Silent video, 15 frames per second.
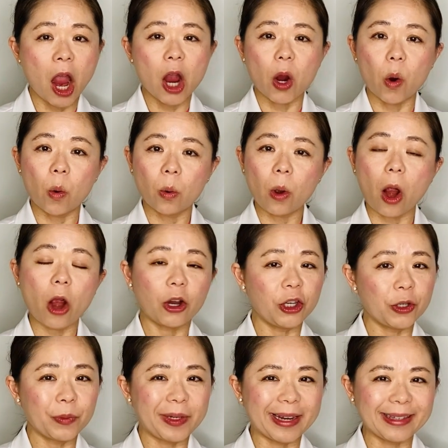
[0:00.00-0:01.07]
or are you
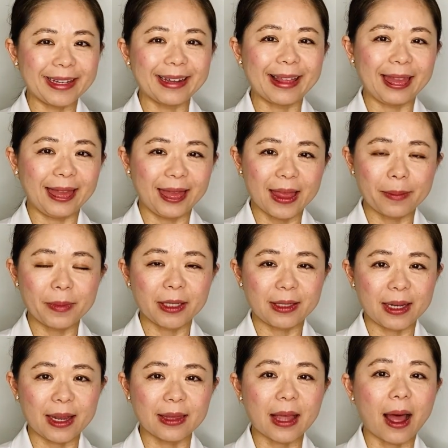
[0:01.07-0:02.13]
getting
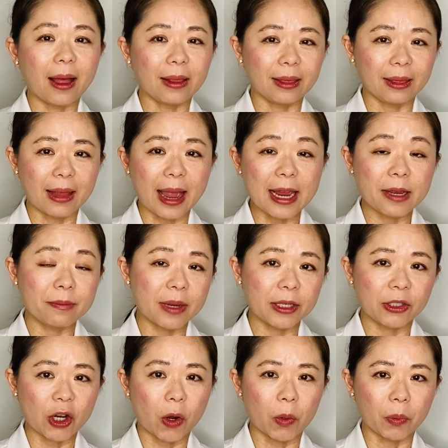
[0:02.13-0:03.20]
limited alignment
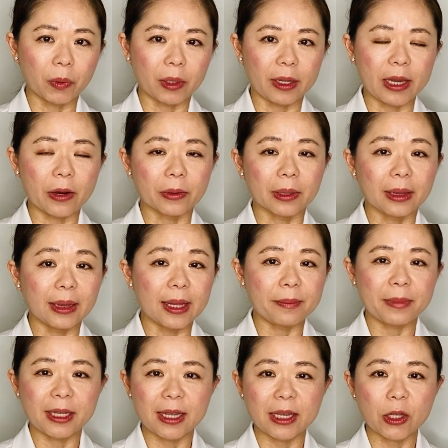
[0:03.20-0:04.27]
only or
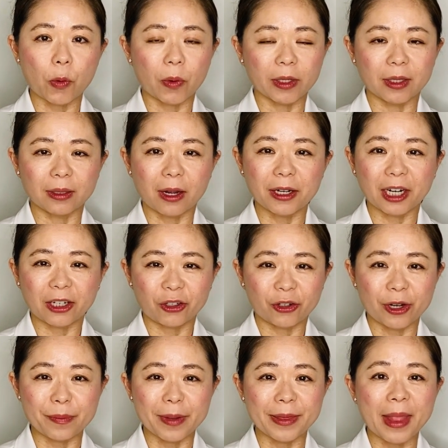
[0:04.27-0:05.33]
limited orthodontic
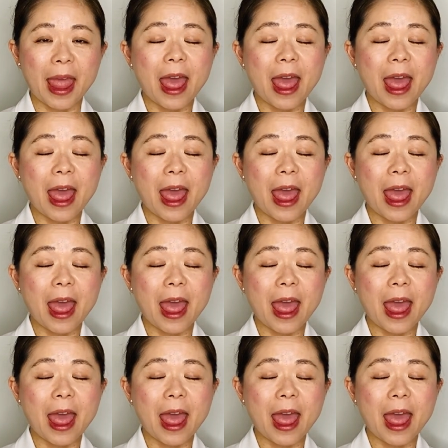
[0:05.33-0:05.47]
treatment?